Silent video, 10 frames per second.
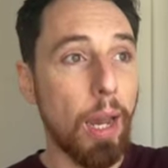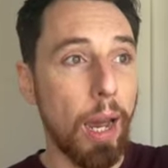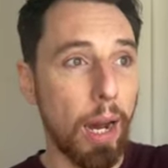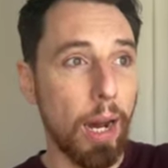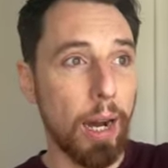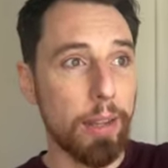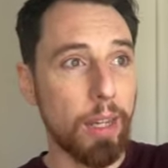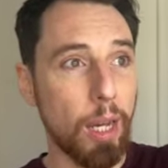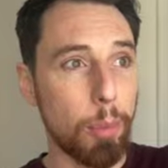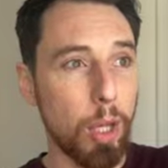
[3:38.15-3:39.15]
I
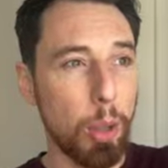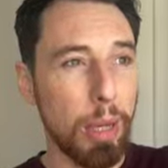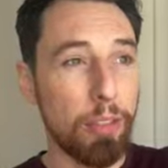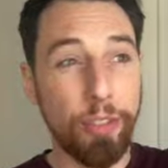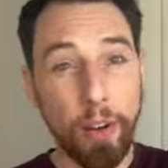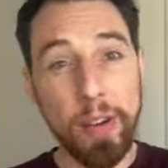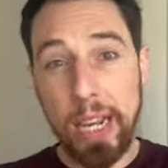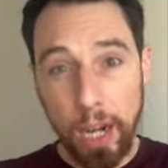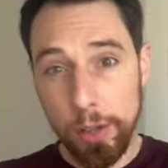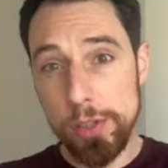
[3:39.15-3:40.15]
think I'm going to be very
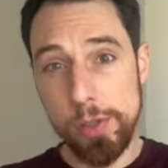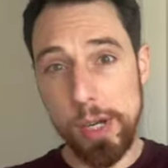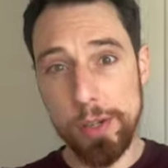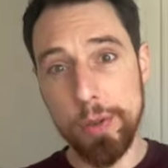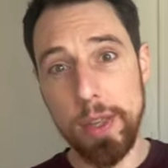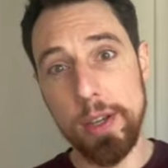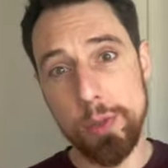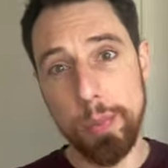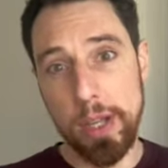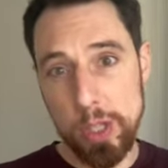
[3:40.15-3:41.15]
close to
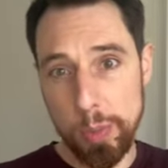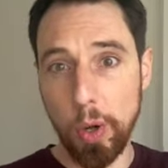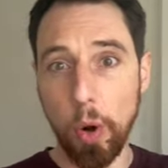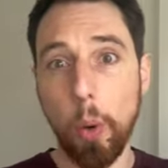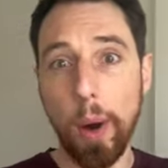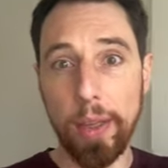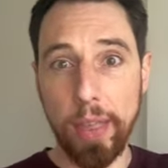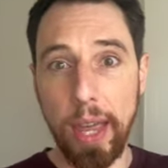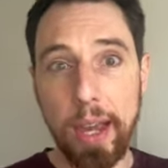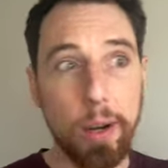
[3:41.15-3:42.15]
£100,000, but not quite
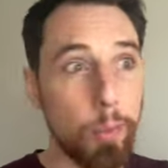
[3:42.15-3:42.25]
there,